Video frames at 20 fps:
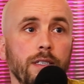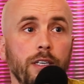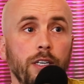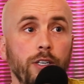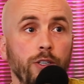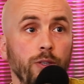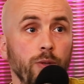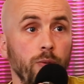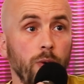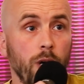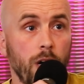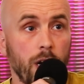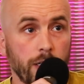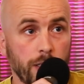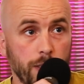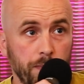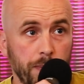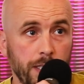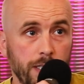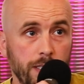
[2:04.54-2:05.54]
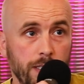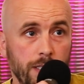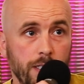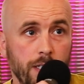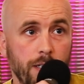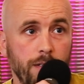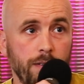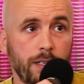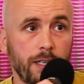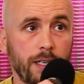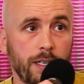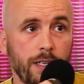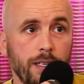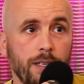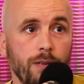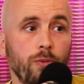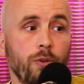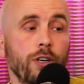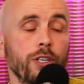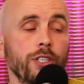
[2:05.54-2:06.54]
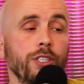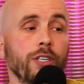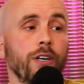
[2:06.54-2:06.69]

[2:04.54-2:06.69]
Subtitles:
who aren't a business owner, whereas